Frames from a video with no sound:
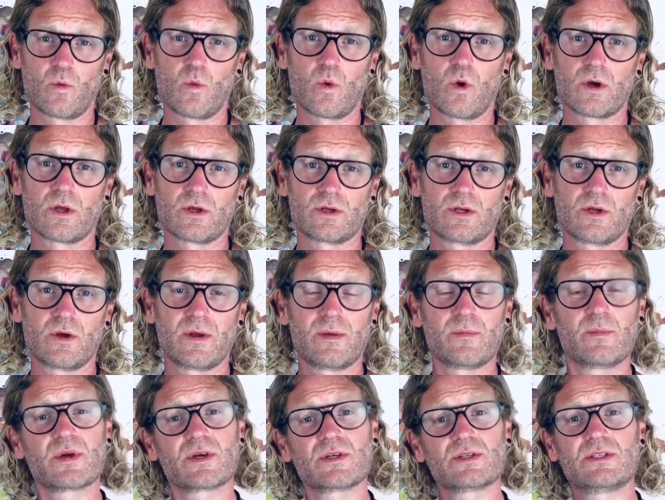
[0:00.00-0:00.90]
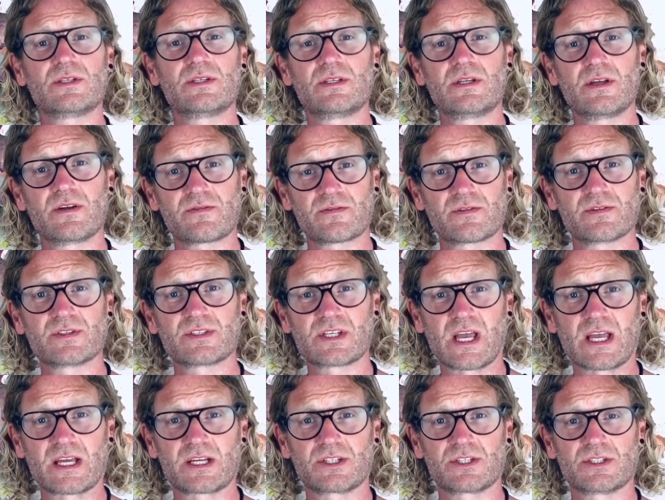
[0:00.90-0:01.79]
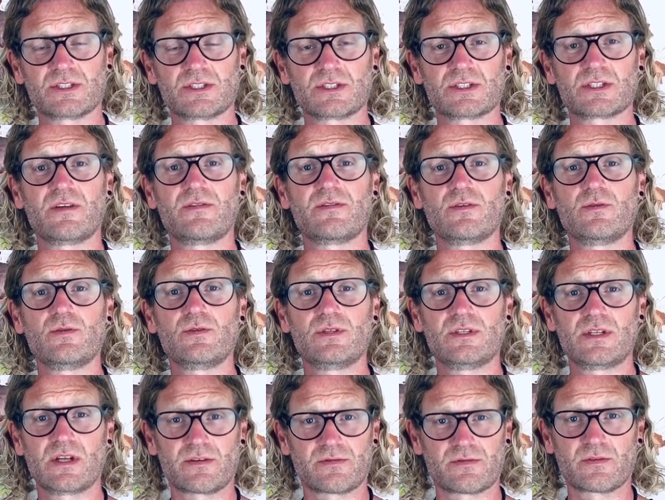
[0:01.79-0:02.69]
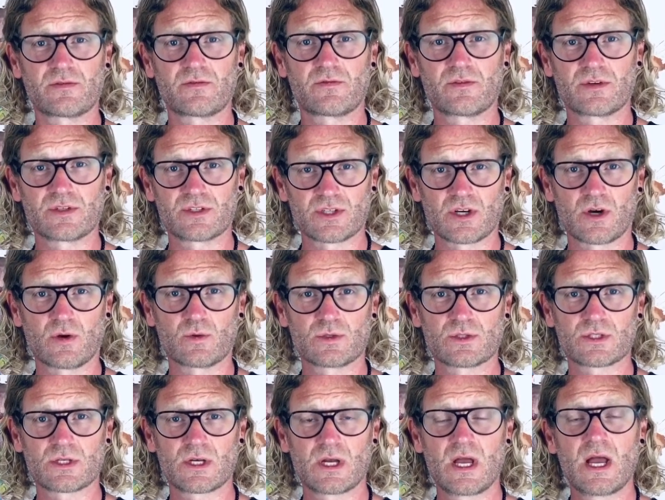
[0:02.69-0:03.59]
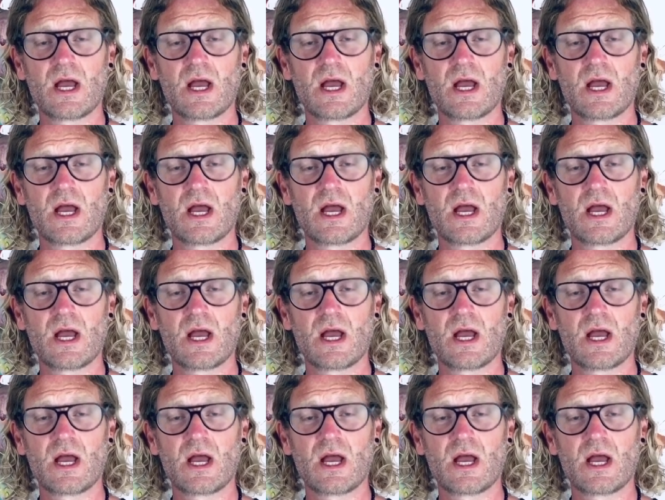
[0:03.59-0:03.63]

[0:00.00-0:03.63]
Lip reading: what you're doing because different sections give you different results.